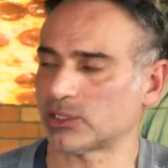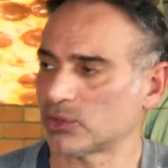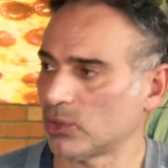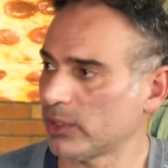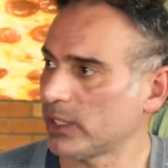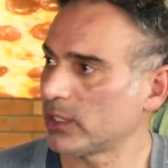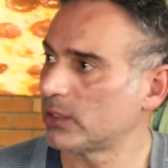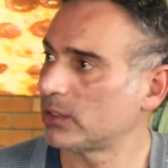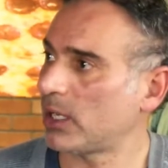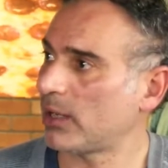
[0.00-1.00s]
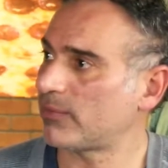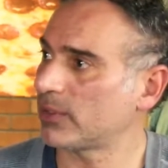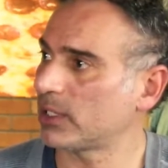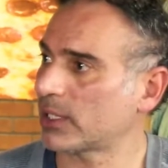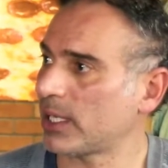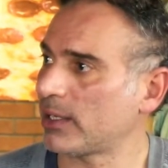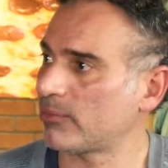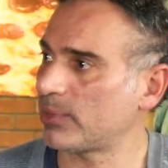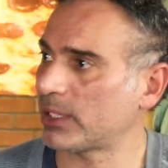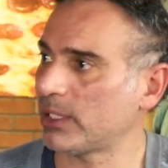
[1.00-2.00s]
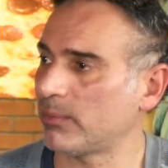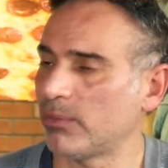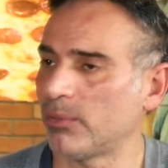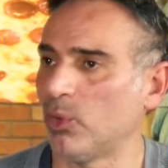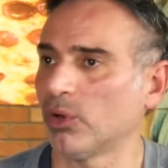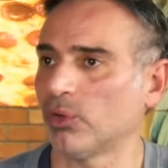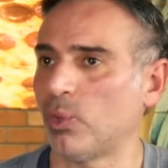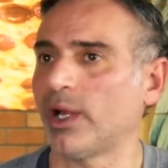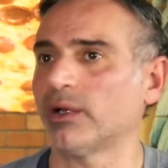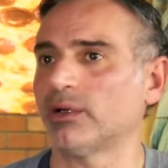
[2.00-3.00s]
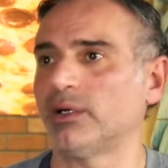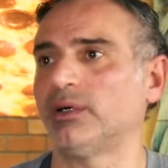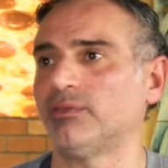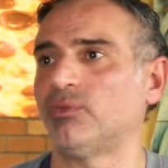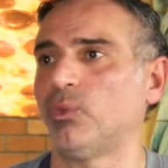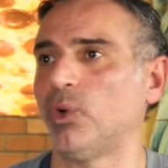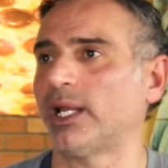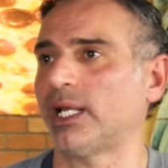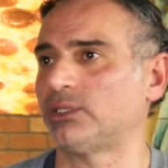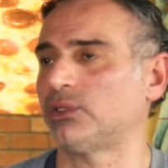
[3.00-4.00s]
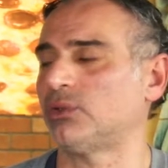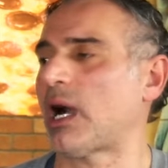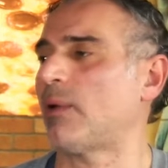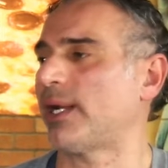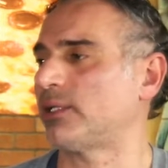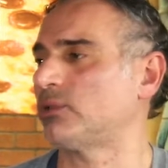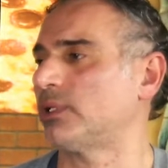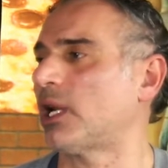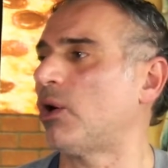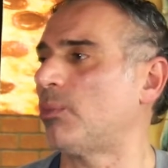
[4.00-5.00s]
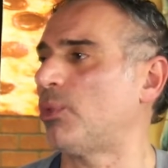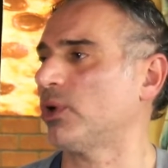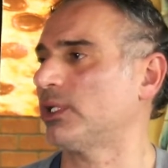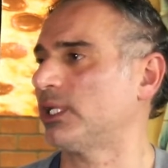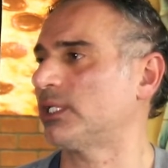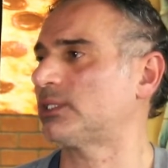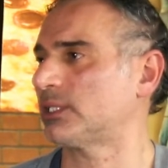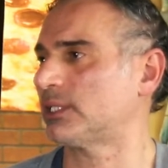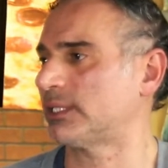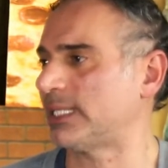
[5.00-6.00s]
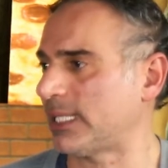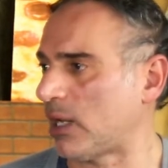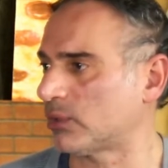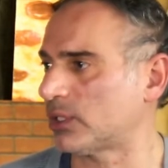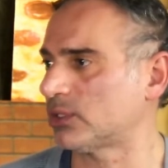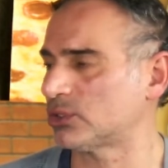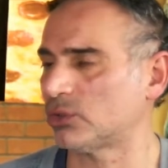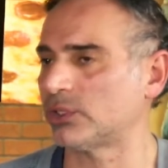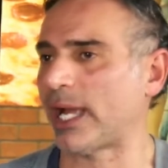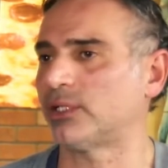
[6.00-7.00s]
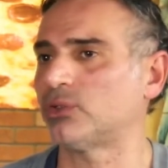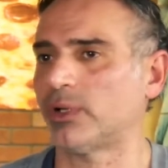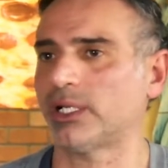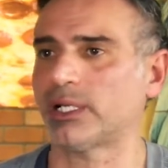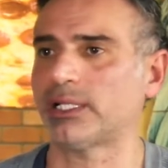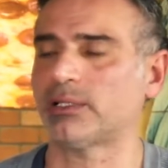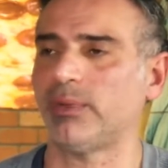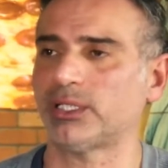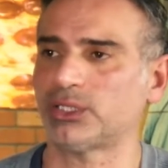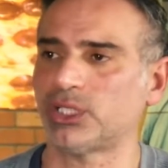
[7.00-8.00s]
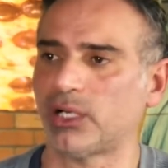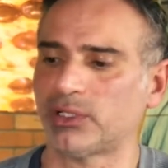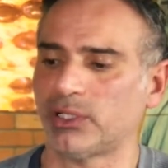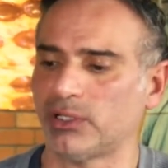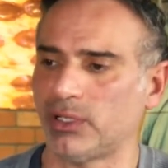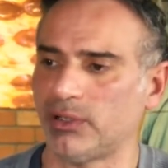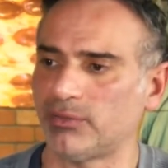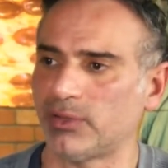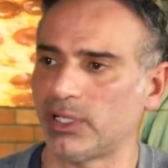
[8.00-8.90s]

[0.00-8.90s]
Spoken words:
story. Mm-hmm. I feel like I have become more aware of what I do, how I do it, and how important it is to get out there. Mm-hmm. So I do want to get the message out there of